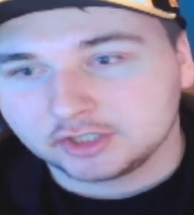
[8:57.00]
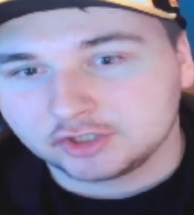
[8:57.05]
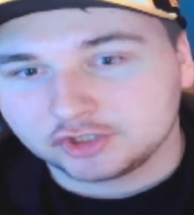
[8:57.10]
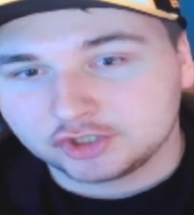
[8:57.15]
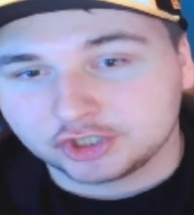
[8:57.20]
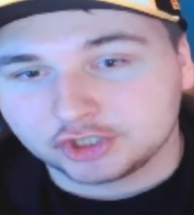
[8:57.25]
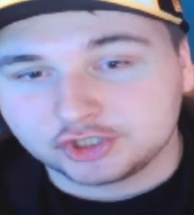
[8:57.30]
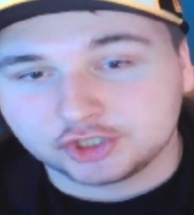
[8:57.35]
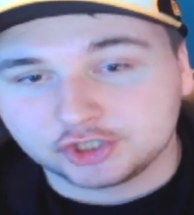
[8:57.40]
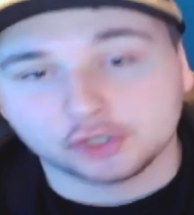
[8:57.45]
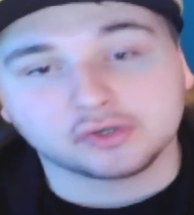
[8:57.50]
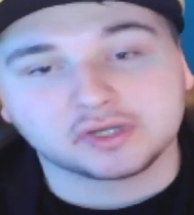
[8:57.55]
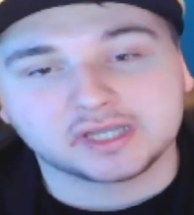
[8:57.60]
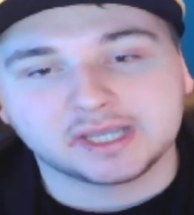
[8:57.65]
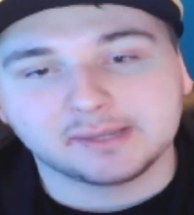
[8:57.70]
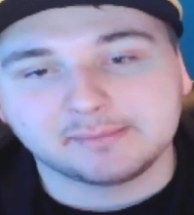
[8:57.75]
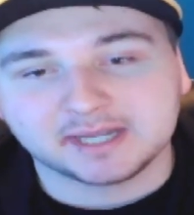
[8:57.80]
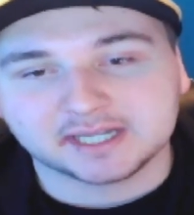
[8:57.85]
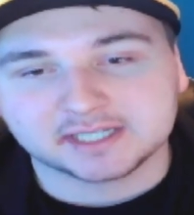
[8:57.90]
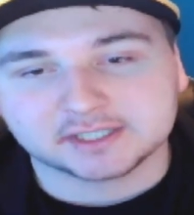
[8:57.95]
to chuck
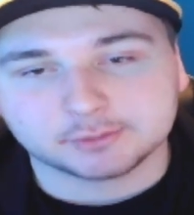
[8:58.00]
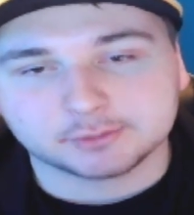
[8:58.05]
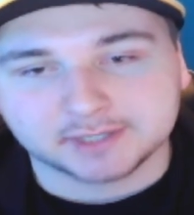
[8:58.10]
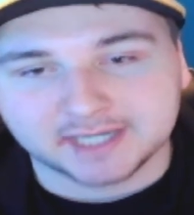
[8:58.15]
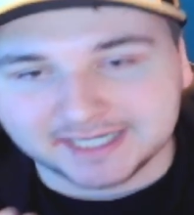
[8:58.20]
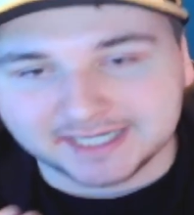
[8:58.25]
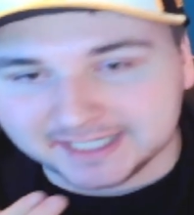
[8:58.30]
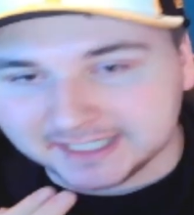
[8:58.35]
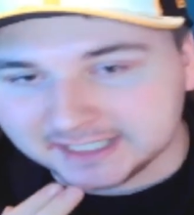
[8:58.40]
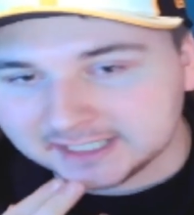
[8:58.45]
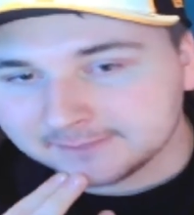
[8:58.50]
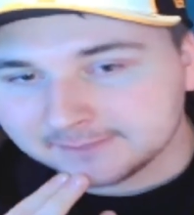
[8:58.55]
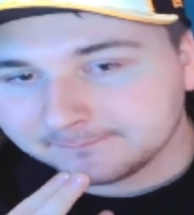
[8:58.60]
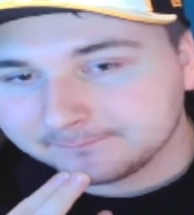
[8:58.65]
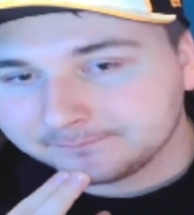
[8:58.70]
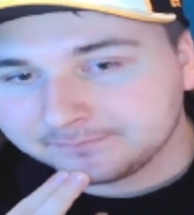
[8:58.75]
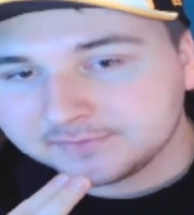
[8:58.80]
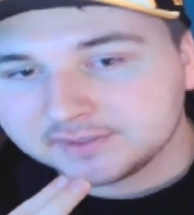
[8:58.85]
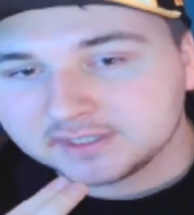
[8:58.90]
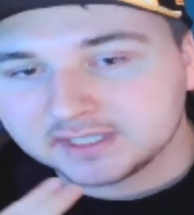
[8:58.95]
Kimi Antonelli
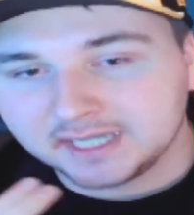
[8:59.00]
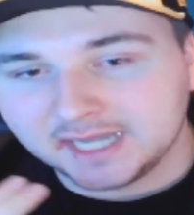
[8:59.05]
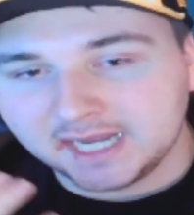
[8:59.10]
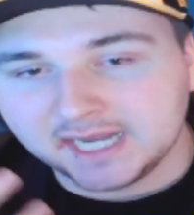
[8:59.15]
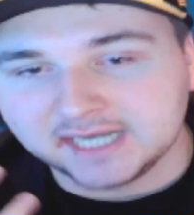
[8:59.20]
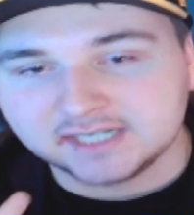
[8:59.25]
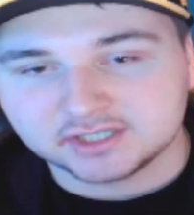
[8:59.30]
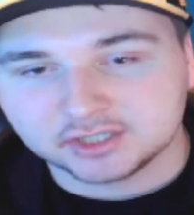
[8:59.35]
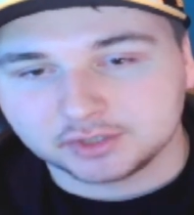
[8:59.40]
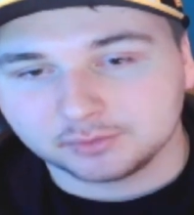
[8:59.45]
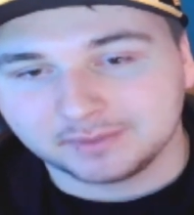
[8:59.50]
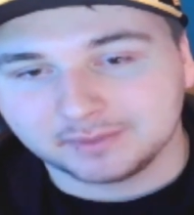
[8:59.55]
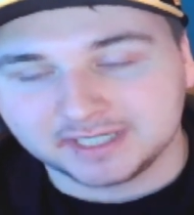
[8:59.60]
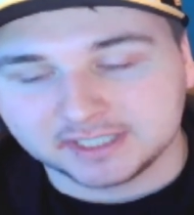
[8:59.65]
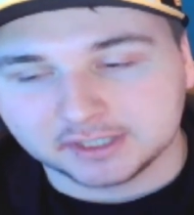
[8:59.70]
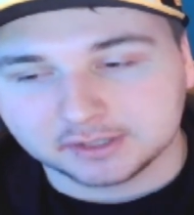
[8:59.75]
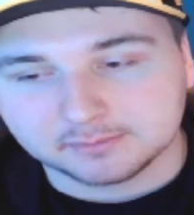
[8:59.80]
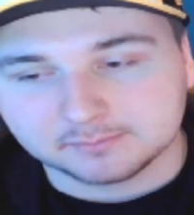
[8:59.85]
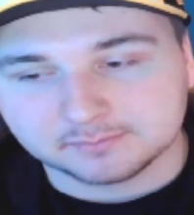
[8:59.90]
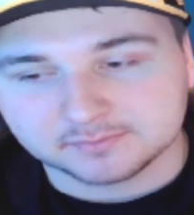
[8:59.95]
into the
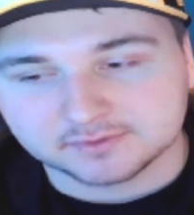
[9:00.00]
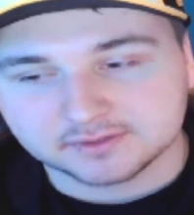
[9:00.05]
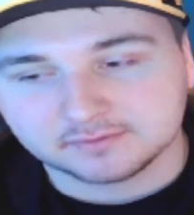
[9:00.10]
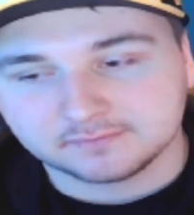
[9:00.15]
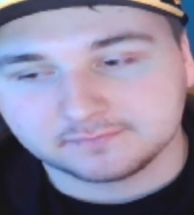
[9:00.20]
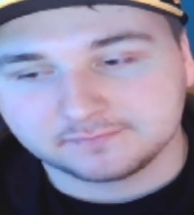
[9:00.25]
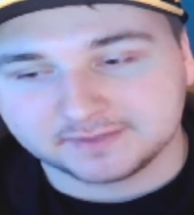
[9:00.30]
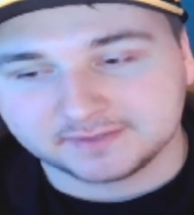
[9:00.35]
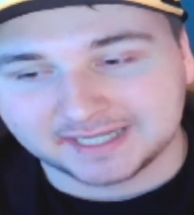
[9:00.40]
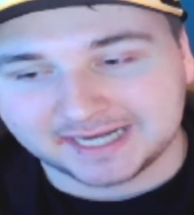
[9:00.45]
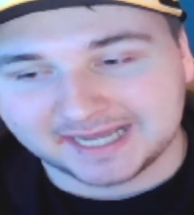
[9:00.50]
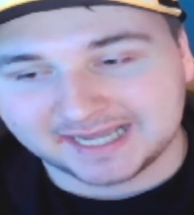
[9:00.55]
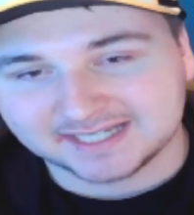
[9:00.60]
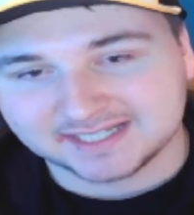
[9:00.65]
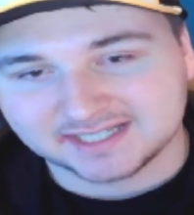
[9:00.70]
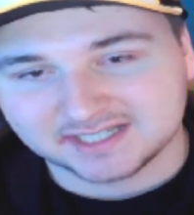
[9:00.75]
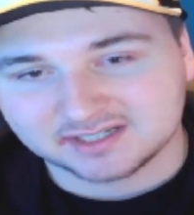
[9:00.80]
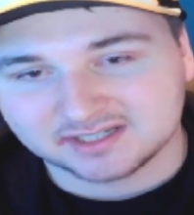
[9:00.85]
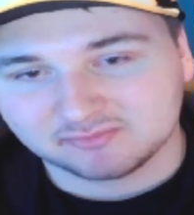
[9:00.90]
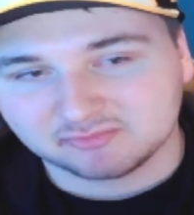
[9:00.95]
Williams for the
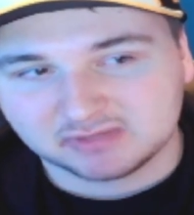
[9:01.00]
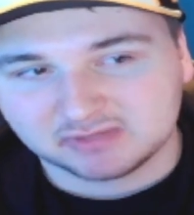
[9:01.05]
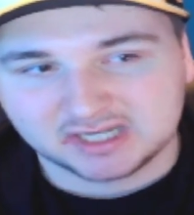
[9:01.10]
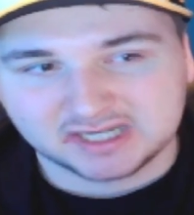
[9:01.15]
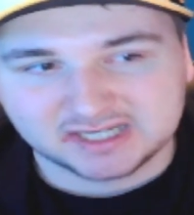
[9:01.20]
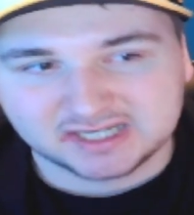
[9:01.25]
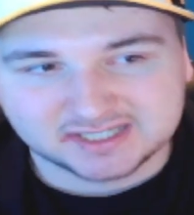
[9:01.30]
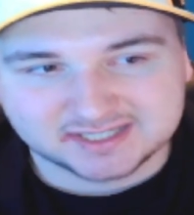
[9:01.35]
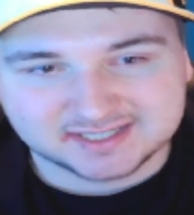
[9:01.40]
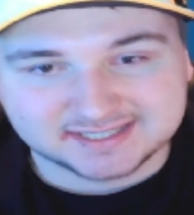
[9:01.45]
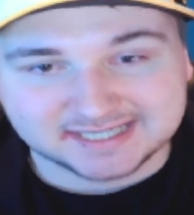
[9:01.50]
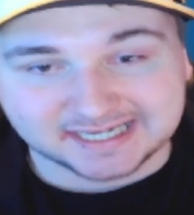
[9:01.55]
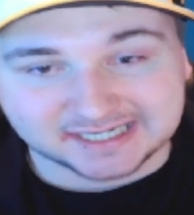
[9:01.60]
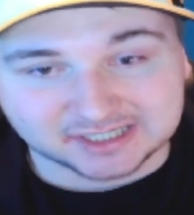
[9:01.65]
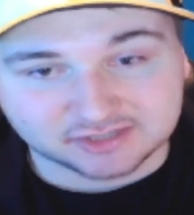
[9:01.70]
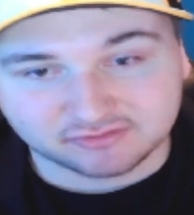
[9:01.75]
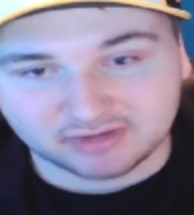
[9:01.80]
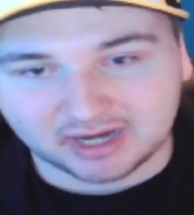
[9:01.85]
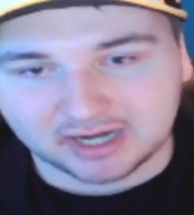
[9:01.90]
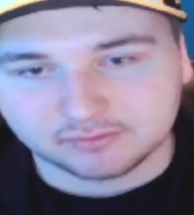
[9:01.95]
last
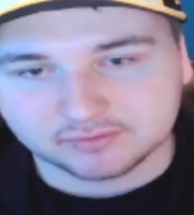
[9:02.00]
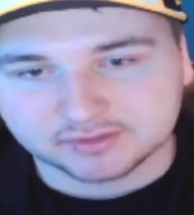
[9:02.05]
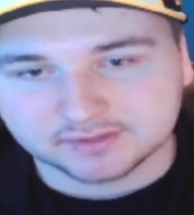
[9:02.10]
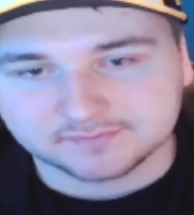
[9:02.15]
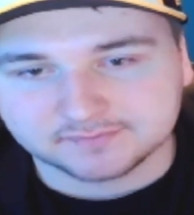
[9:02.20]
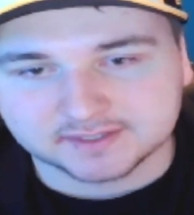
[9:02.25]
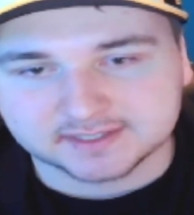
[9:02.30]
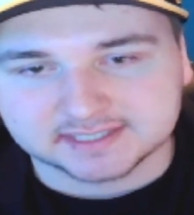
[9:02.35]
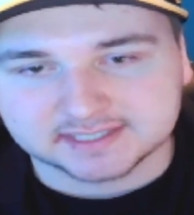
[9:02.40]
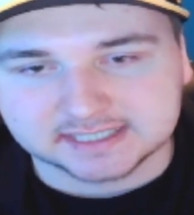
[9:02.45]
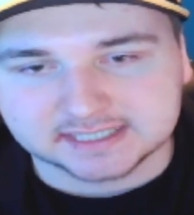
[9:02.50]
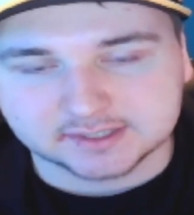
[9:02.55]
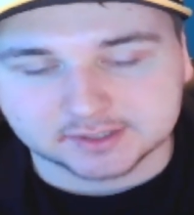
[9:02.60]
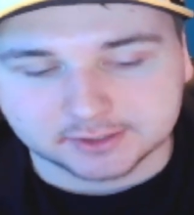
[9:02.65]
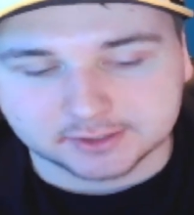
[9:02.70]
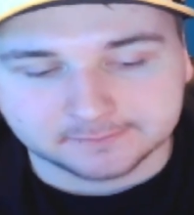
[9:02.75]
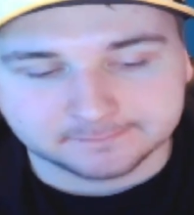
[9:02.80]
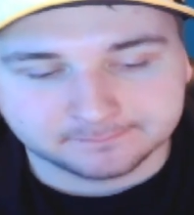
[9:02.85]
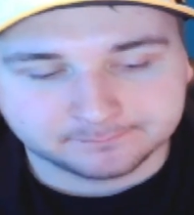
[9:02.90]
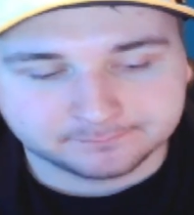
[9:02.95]
six rounds of the
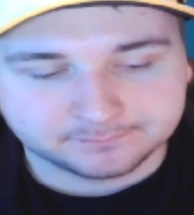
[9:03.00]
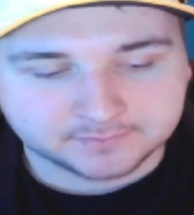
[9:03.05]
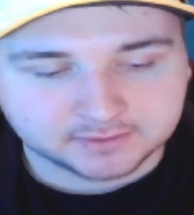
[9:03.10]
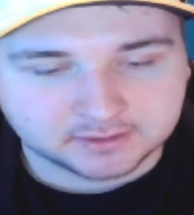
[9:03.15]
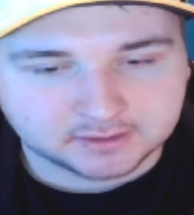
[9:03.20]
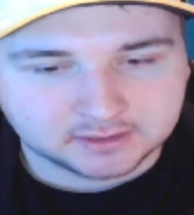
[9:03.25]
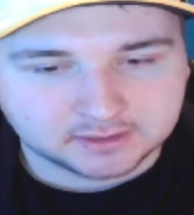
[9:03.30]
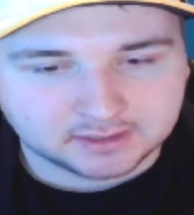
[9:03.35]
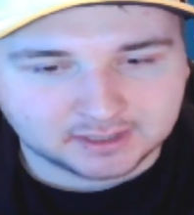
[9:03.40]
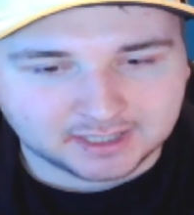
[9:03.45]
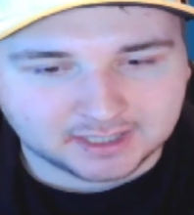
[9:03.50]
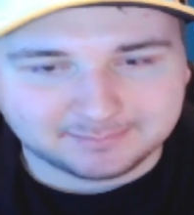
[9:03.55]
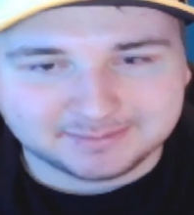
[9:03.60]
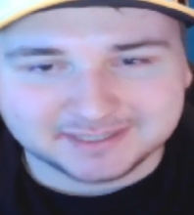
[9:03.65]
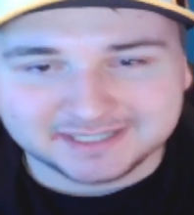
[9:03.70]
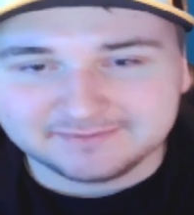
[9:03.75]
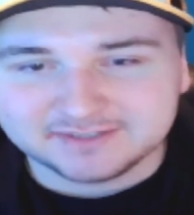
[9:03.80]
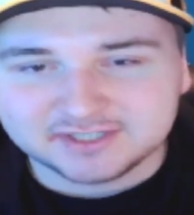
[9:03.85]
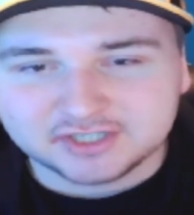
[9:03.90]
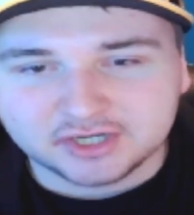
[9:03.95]
season. I
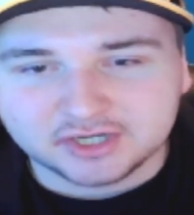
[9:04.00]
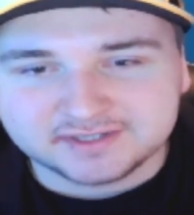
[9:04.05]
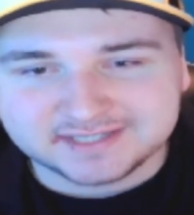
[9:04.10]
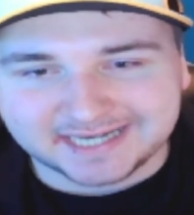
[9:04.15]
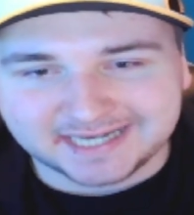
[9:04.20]
believe he turns